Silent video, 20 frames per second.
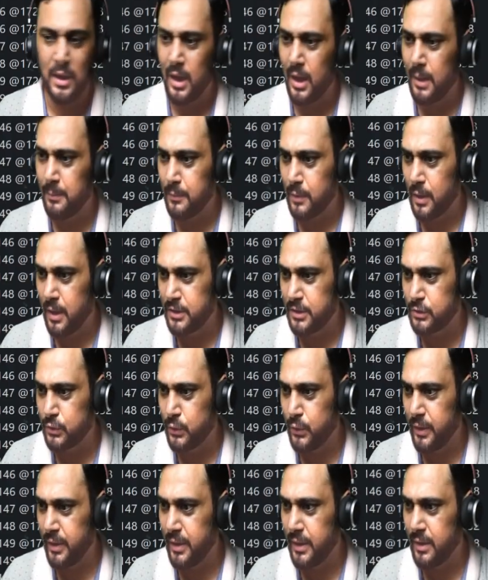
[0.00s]
I'm
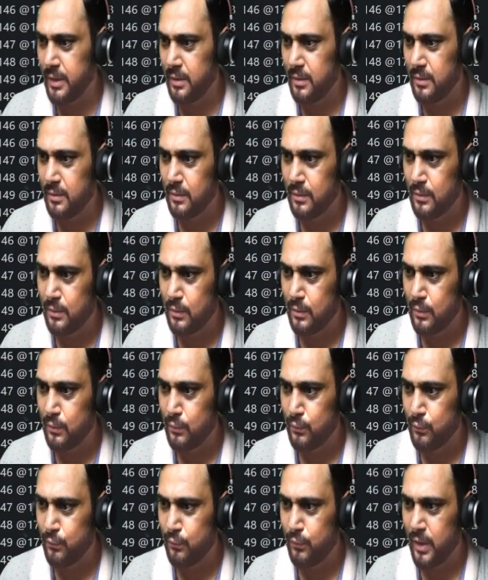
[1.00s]
executing here,
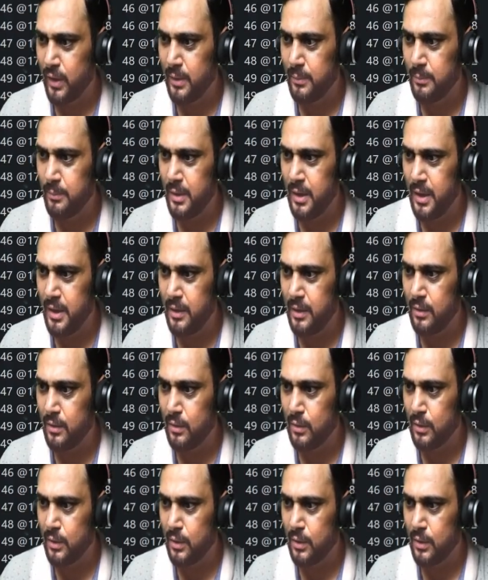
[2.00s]
5 minute.